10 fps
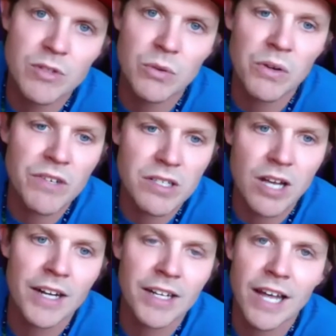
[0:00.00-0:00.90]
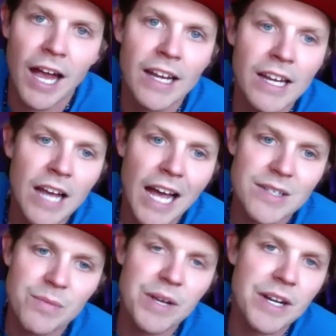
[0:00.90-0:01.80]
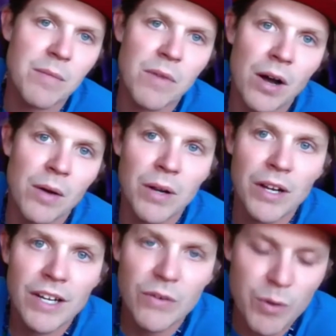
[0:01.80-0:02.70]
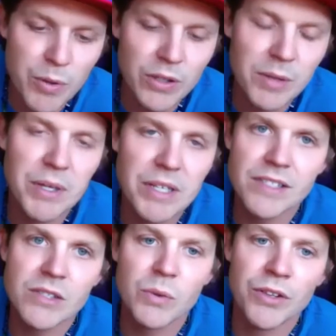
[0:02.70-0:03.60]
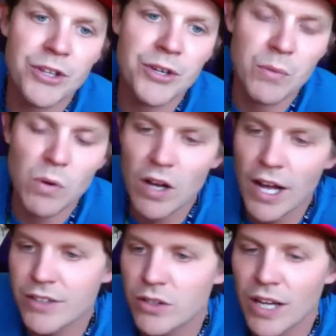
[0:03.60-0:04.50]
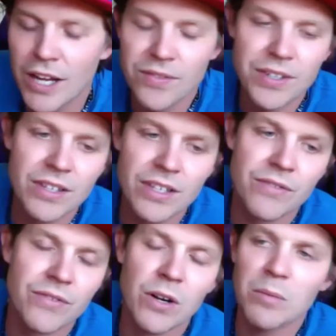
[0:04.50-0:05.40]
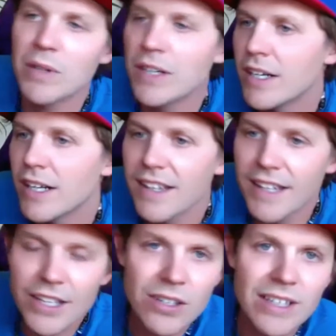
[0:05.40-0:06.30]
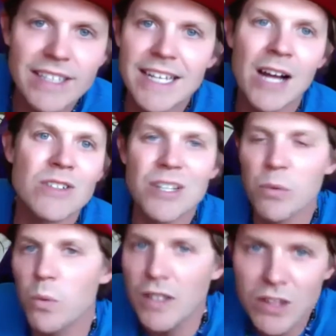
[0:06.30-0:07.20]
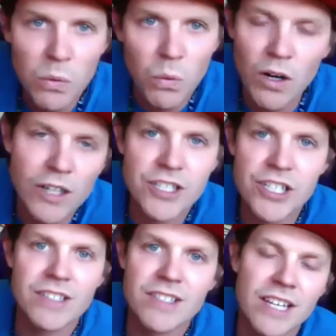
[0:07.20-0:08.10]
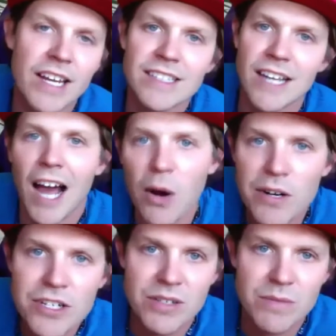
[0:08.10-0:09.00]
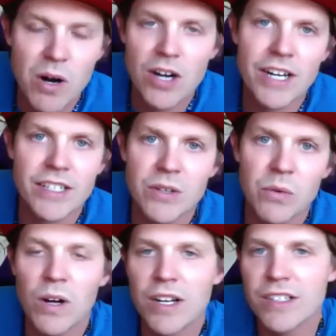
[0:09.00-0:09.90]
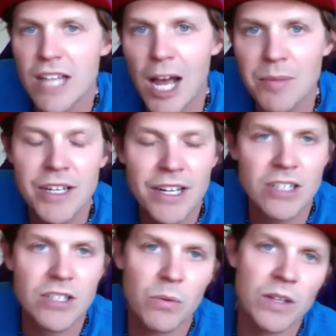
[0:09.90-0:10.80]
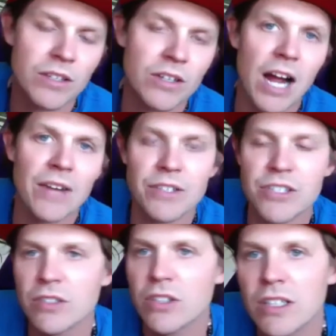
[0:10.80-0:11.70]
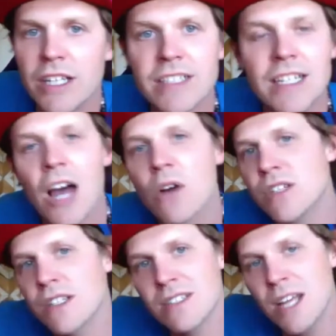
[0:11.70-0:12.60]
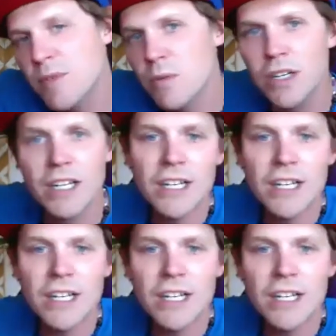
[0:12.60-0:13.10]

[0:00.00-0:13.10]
So we've decided that as a minimum, we build a business with you, and we'll handle everything from literally down to what the word should say, to how I should market, to what's happening here, to what the graphics should look like, to how the steps work.